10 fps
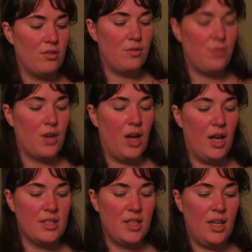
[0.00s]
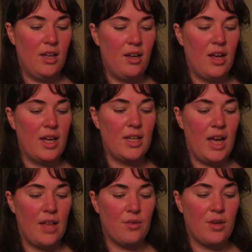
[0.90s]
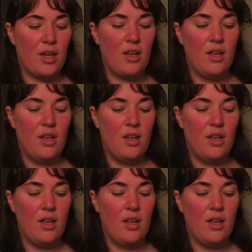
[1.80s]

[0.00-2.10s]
for hunting and gathering.